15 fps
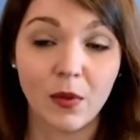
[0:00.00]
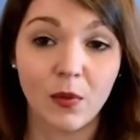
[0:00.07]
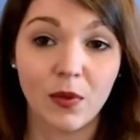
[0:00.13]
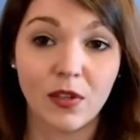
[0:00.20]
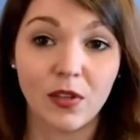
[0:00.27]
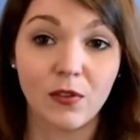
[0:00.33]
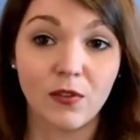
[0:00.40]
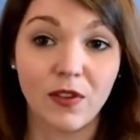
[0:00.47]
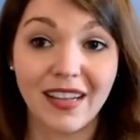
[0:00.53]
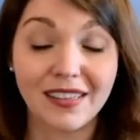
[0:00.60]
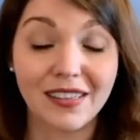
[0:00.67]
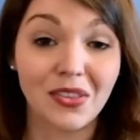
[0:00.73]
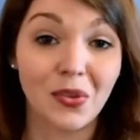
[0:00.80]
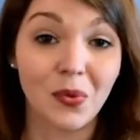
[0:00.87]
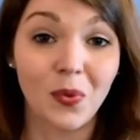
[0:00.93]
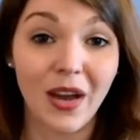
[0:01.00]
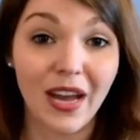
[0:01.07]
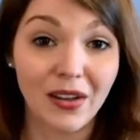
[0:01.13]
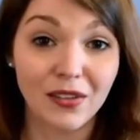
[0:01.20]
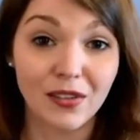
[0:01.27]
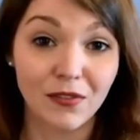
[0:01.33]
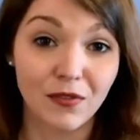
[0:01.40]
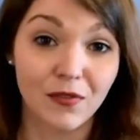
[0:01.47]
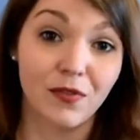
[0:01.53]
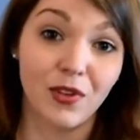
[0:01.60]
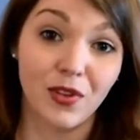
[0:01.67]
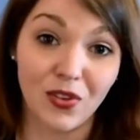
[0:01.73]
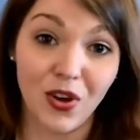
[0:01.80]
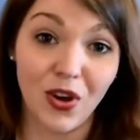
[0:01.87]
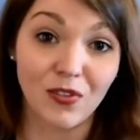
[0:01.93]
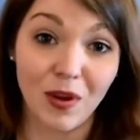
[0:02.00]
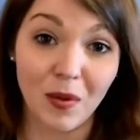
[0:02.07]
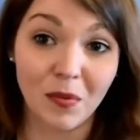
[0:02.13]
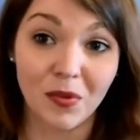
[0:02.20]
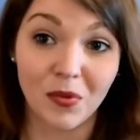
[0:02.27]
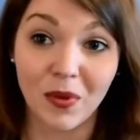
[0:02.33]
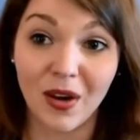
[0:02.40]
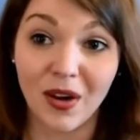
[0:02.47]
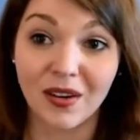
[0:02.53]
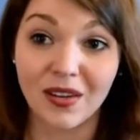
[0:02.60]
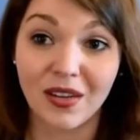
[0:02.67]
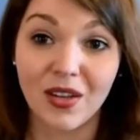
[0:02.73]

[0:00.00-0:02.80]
what you find in the wild of guitar repertoire.